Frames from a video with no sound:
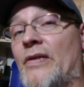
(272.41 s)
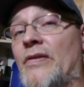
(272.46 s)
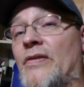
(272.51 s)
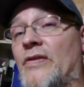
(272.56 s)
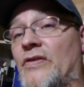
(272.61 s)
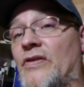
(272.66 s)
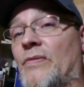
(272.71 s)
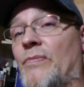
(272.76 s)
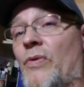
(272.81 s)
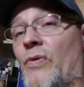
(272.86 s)

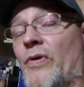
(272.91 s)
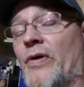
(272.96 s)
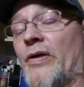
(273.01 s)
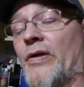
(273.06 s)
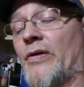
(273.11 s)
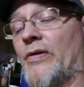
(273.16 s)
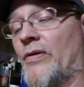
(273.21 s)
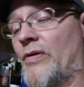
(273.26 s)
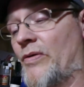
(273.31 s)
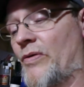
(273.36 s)

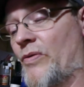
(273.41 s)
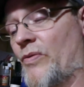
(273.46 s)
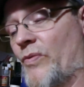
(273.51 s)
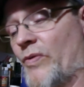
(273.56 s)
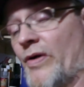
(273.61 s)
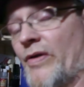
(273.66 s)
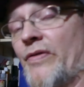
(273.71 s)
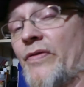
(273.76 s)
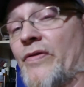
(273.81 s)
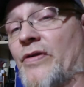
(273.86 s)
disappointed
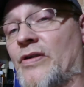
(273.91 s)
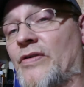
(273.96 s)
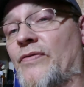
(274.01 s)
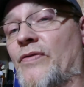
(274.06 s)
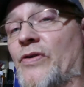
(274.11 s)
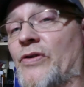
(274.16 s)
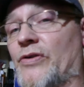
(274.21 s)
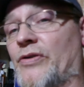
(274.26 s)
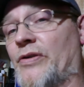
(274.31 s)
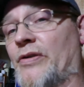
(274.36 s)
with this
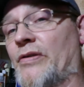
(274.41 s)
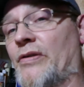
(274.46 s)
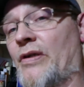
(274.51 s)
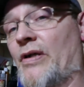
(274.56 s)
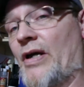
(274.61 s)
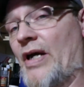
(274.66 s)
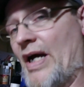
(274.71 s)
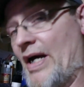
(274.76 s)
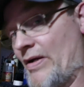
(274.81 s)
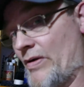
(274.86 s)
version
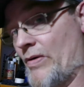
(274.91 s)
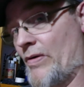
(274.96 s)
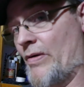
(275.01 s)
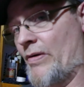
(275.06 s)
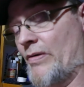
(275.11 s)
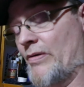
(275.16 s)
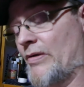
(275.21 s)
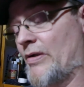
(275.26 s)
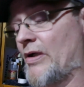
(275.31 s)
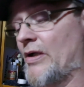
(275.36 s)
at all.